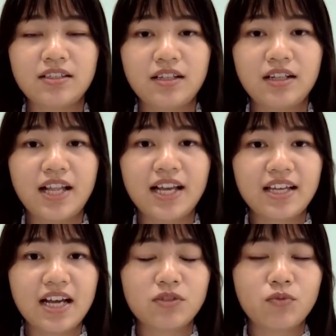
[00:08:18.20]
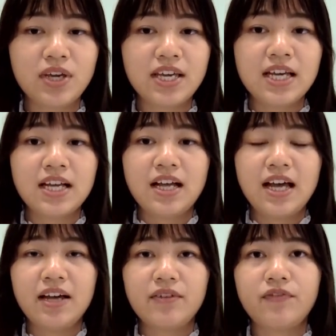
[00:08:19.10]
like that we
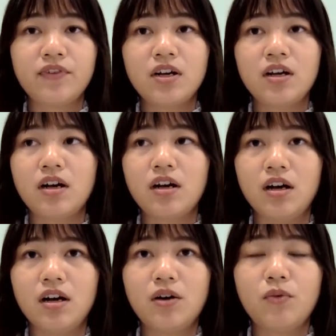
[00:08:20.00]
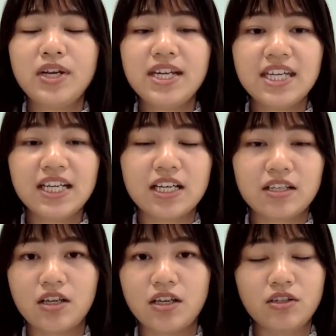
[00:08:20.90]
have winning
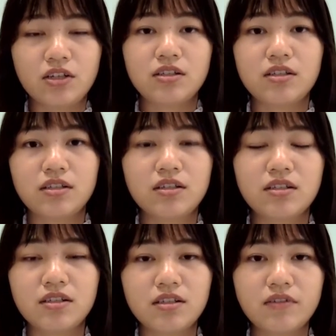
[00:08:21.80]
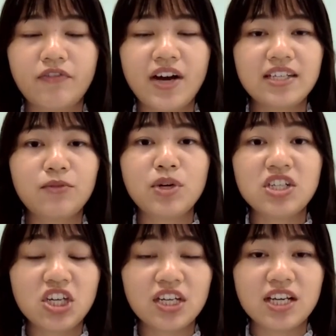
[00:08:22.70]
tickets in the final win
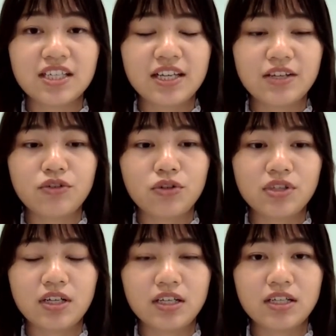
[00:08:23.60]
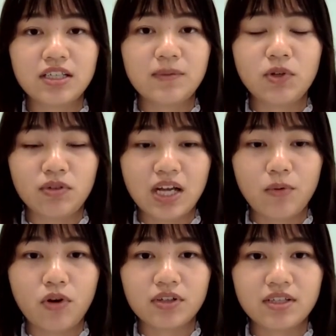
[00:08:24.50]
tickets to the deep neural
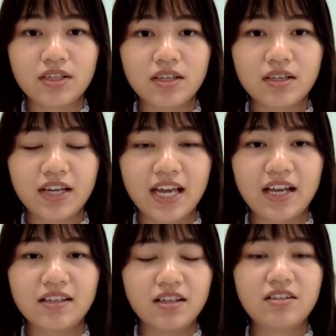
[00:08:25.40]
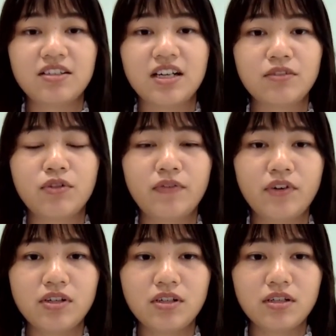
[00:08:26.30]
networks. Okay, and then some
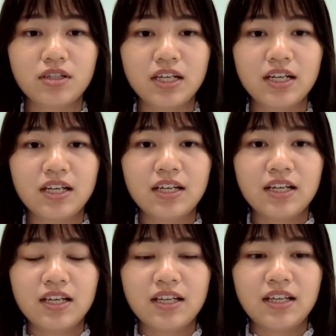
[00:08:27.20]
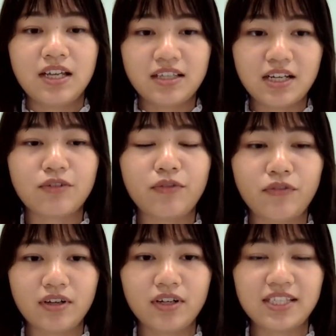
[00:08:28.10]
references, and thank you
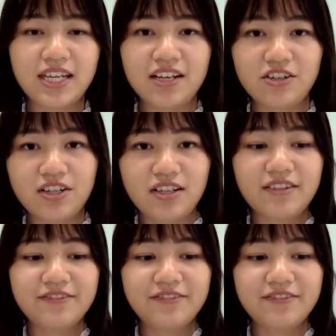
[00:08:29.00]
for attention.